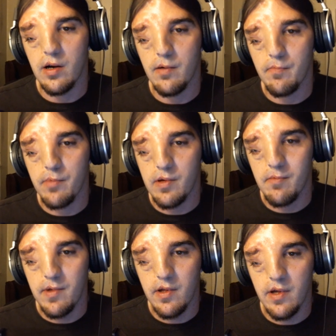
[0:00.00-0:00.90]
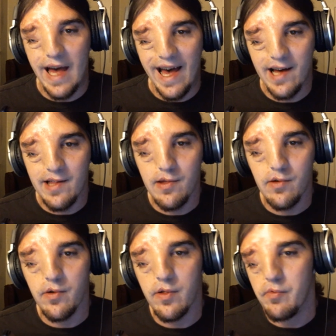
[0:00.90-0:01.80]
um, some of the
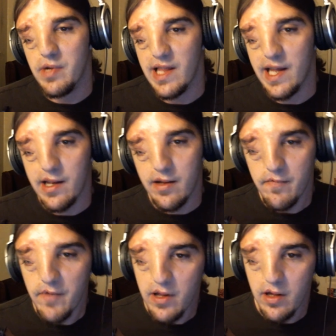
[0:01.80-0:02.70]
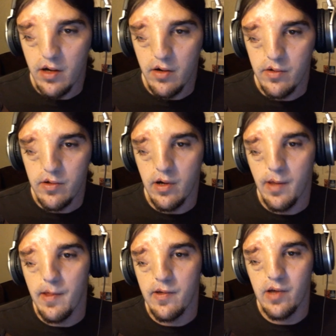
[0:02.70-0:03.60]
ads or the related videos
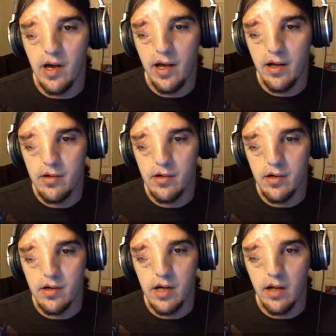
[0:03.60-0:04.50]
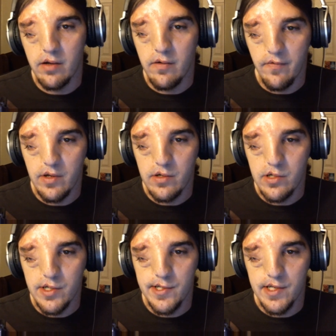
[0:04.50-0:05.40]
on the side are kind of
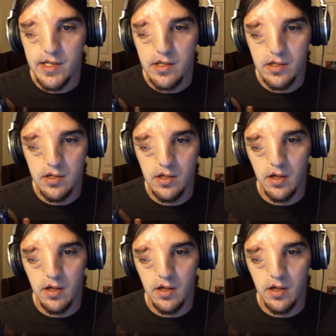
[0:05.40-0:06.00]
interesting.